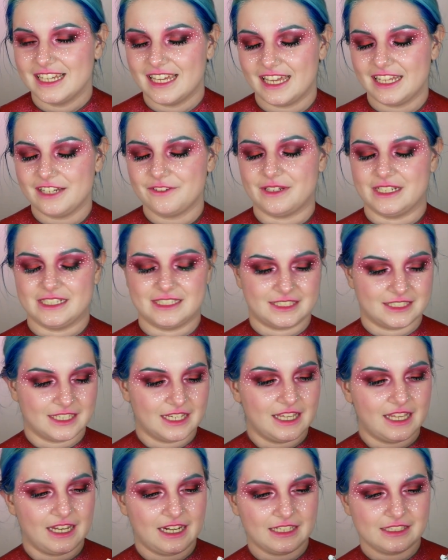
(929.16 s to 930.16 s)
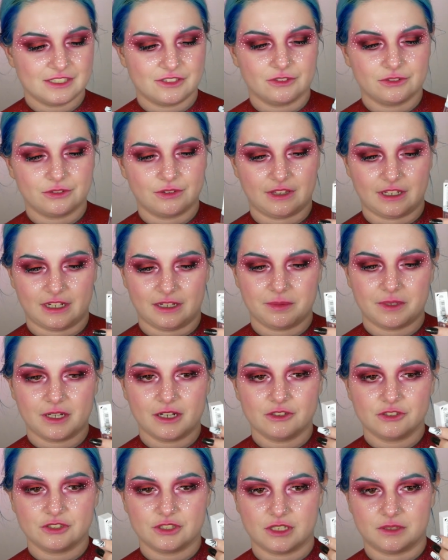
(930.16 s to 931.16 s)
Anyways, let's go to the lip
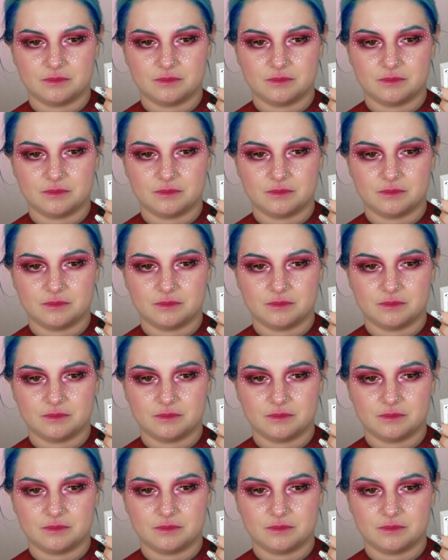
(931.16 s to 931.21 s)
gloss.